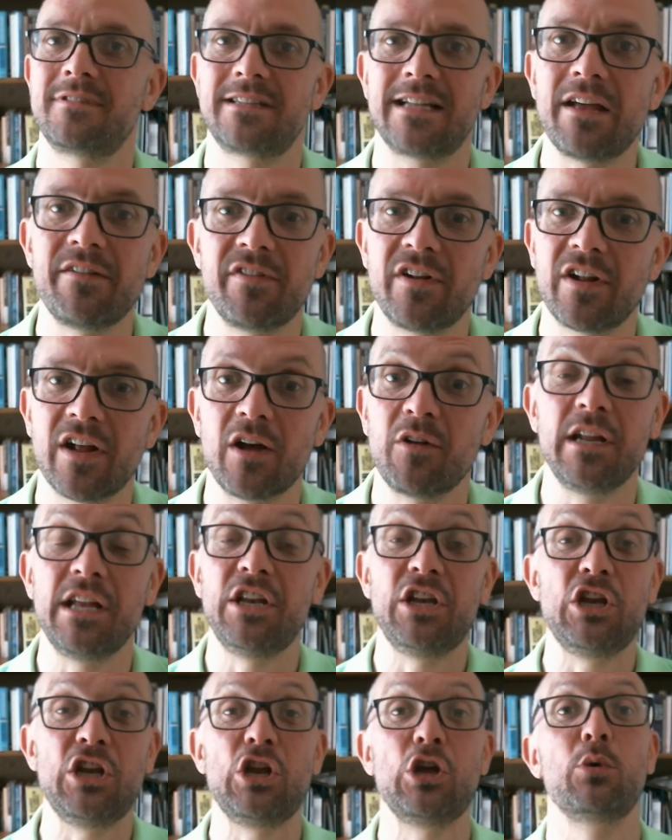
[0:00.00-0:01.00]
David
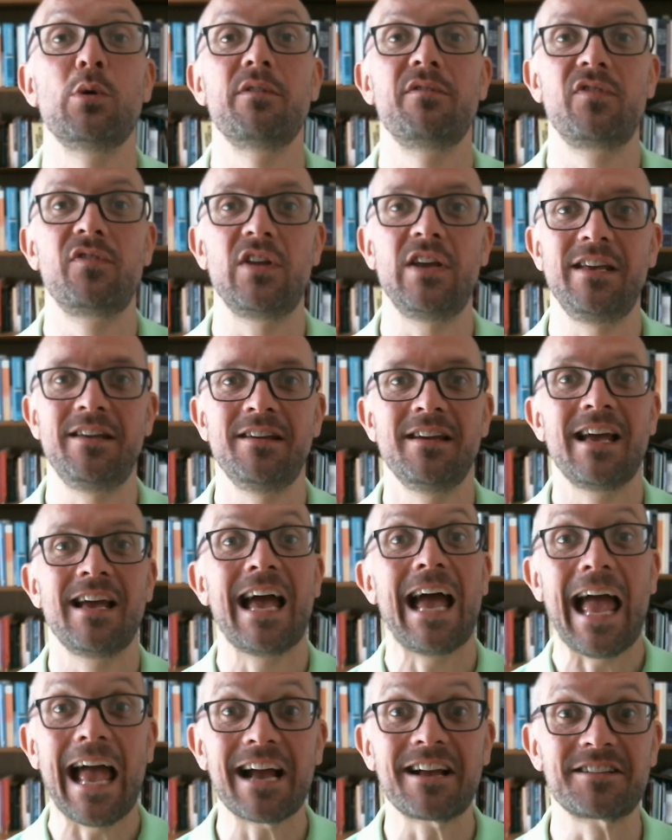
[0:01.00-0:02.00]
only knew of the
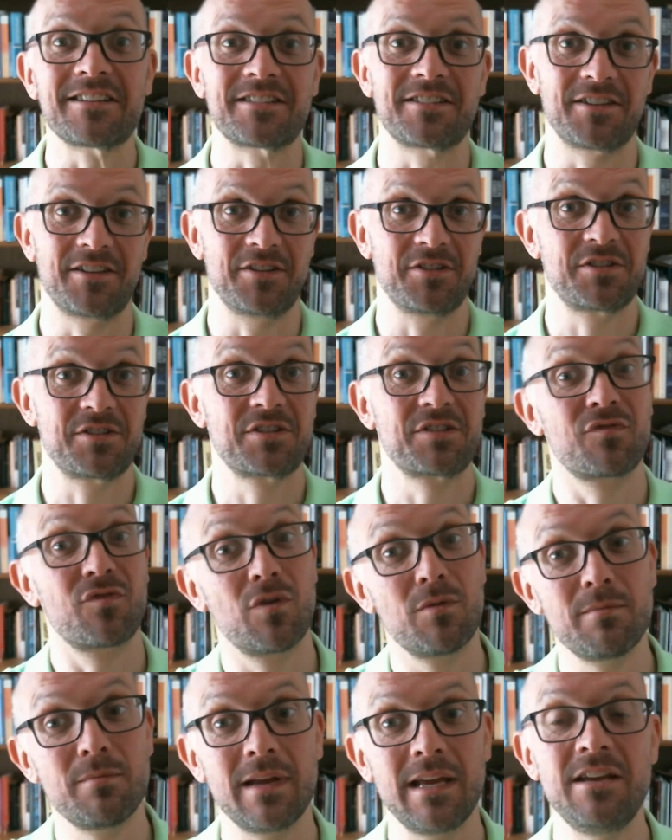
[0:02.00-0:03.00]
exodus
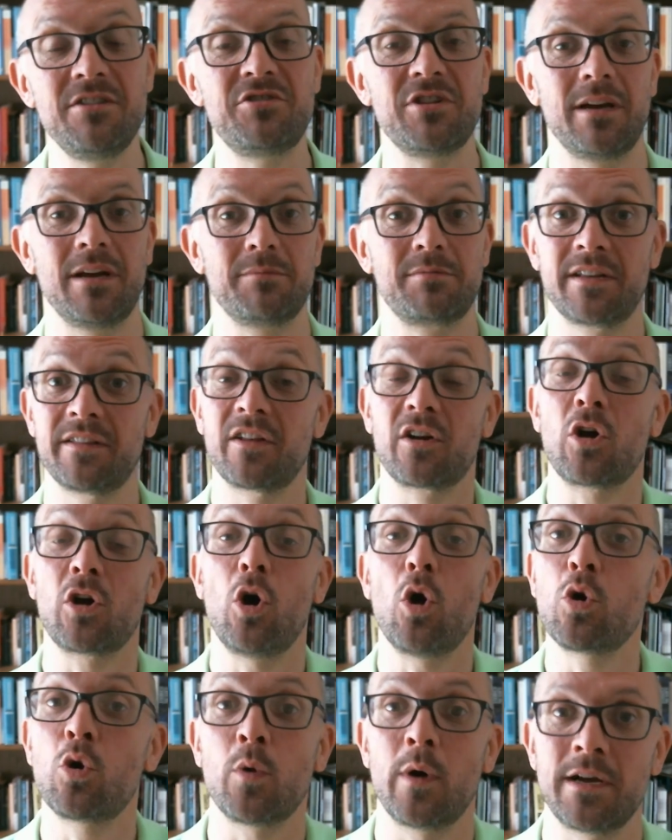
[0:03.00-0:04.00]
from Egypt and the
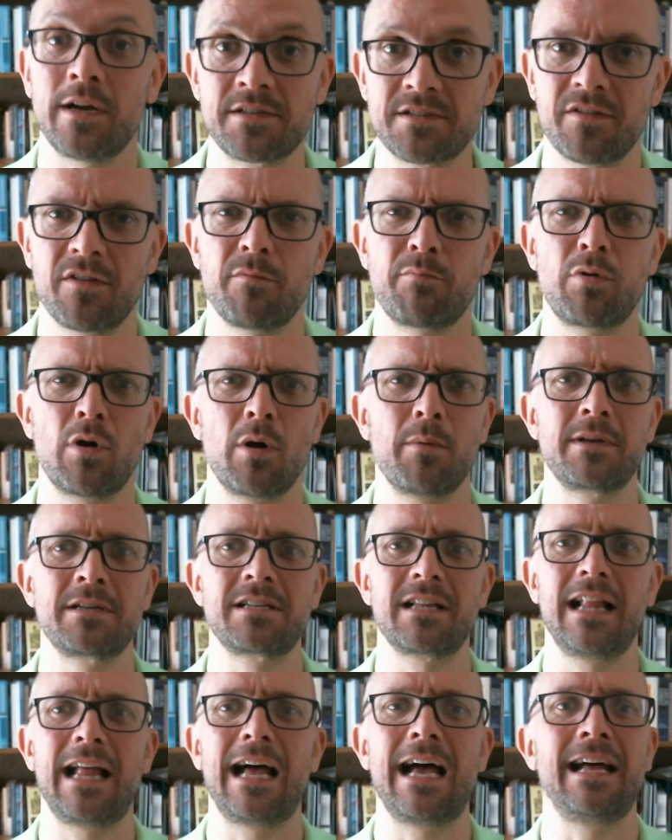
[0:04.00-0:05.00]
conquest of the
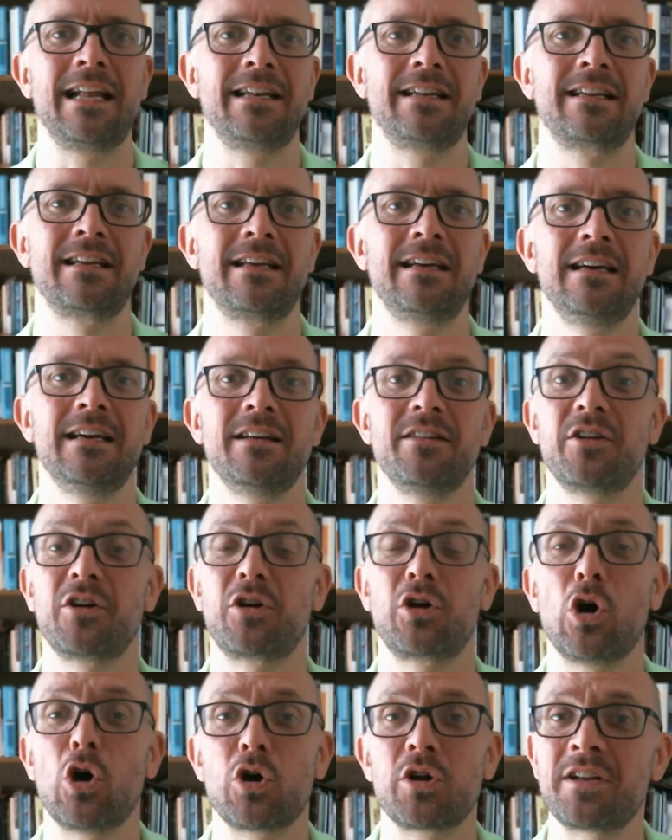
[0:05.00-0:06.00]
promised land,
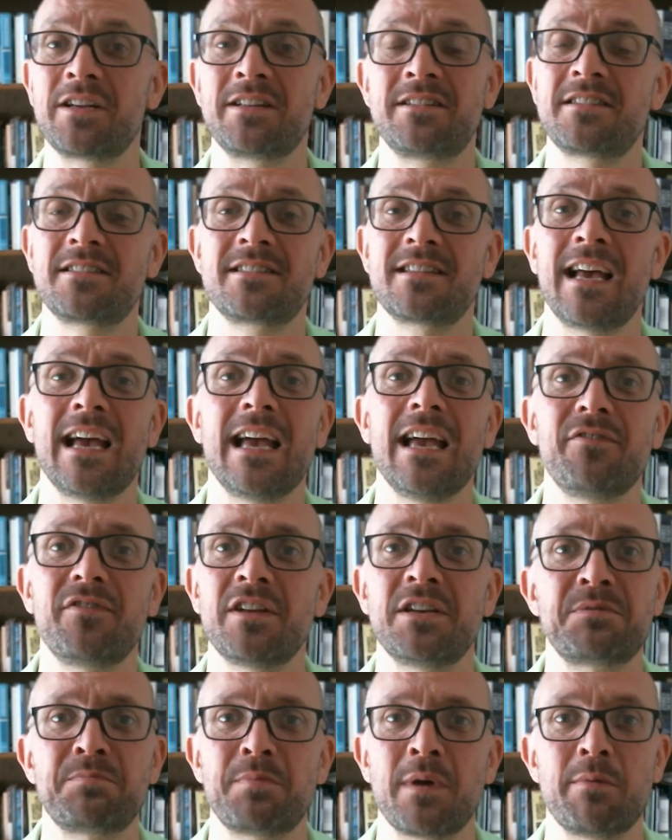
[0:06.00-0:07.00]
that God had
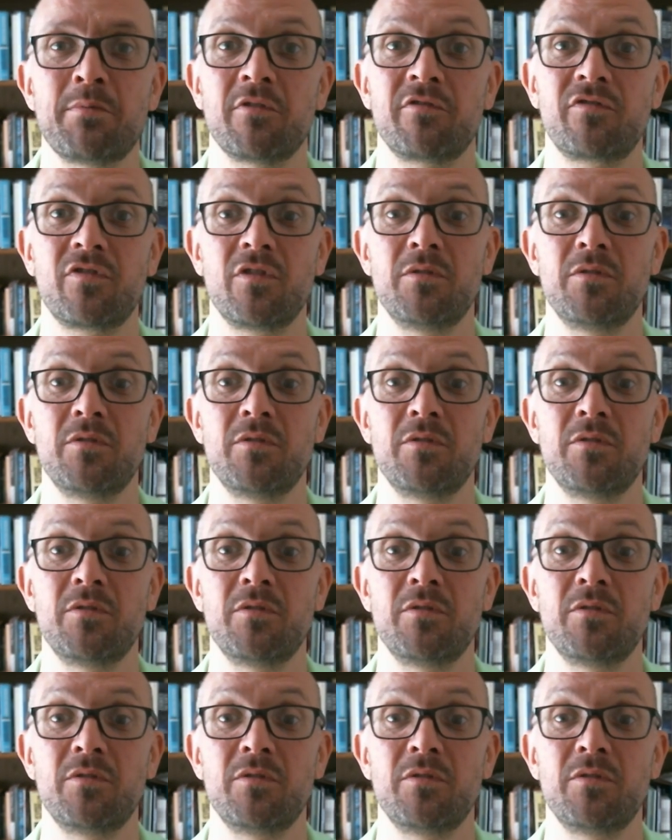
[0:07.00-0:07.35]
saved His people